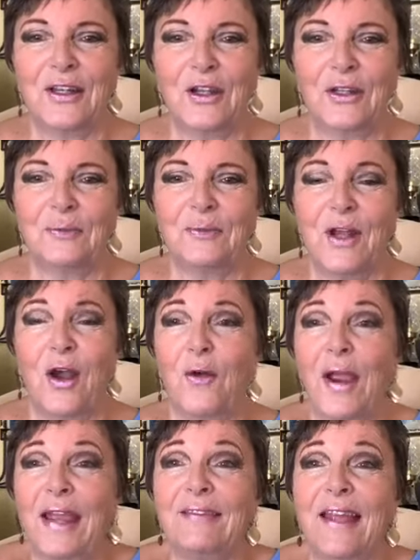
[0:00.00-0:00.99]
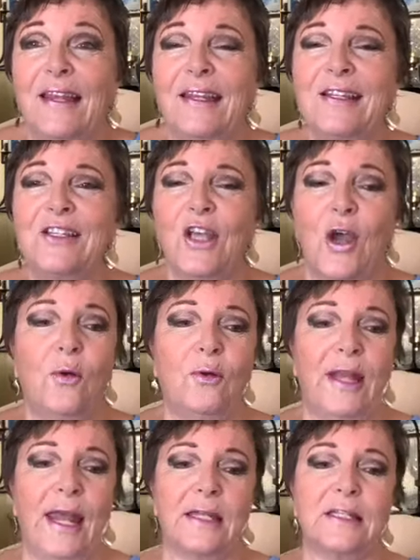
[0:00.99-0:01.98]
good. All right, then. So
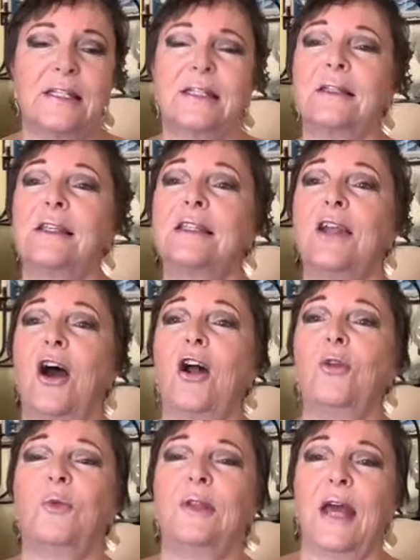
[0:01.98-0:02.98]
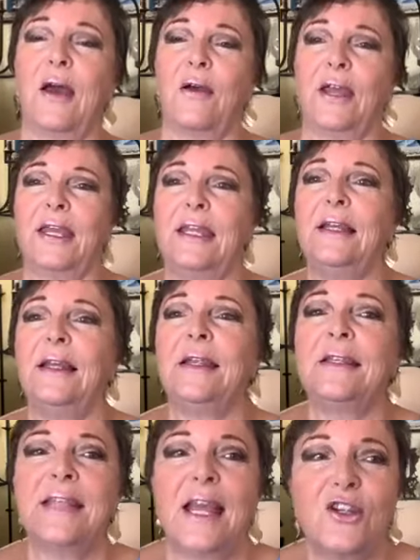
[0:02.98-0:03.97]
let's start with our healing
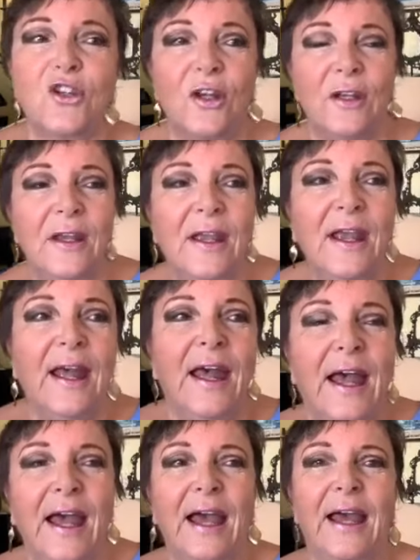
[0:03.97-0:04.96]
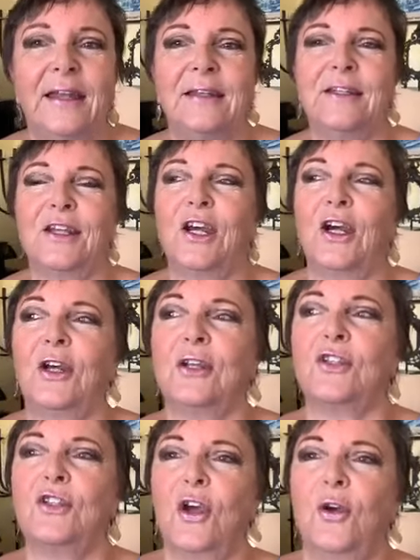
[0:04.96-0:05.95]
session. And uh,
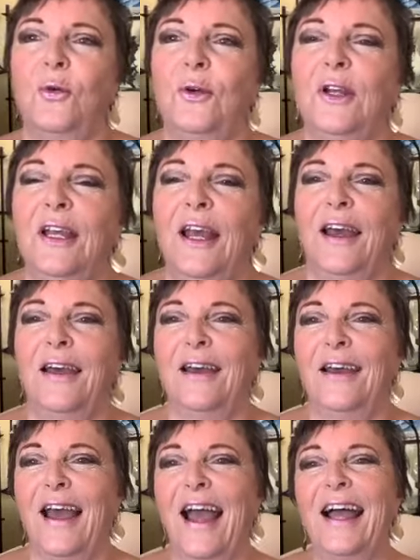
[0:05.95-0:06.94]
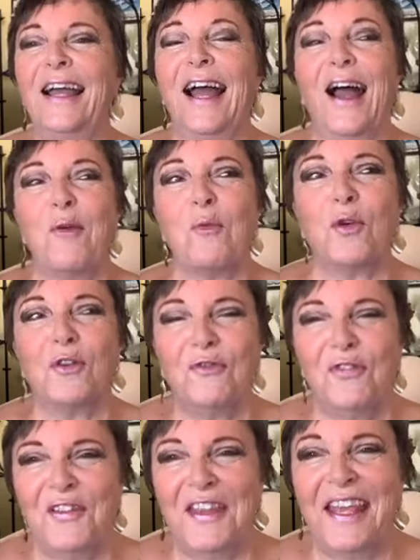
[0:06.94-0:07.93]
so uh, I, I would, for,